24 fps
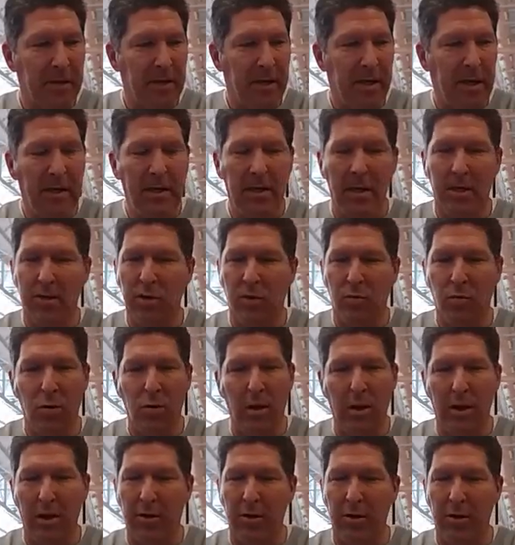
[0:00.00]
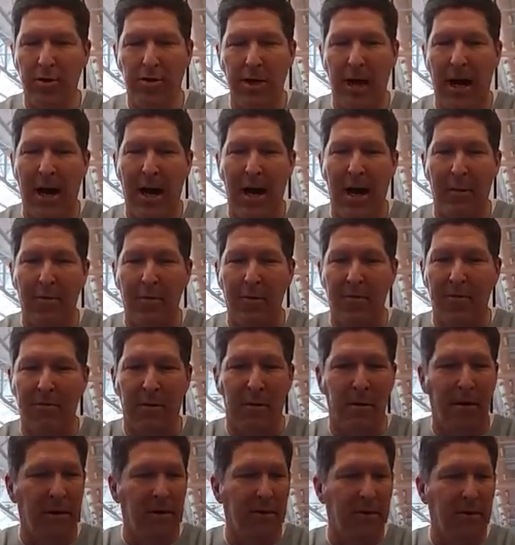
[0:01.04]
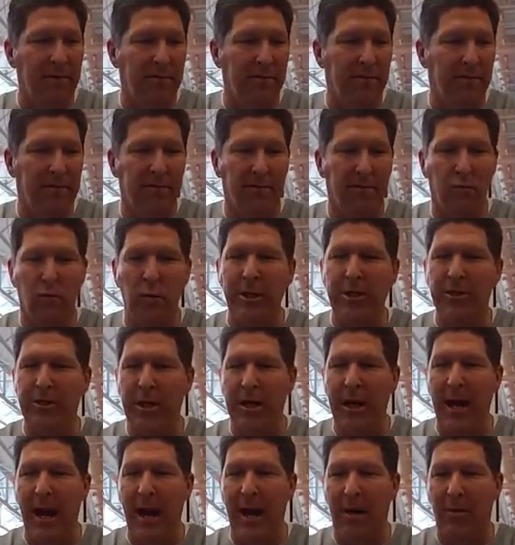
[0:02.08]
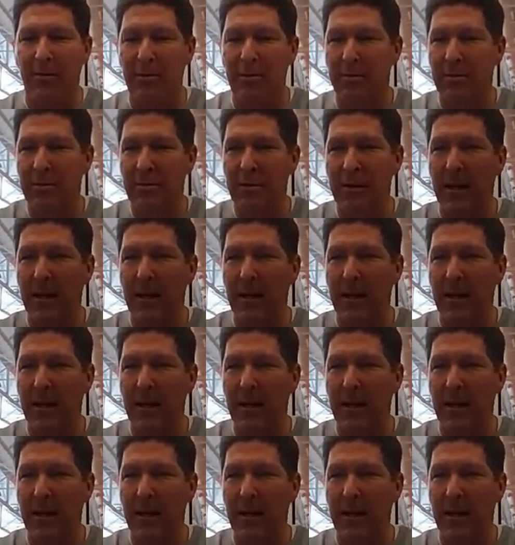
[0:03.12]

he does a really good job of reaching out,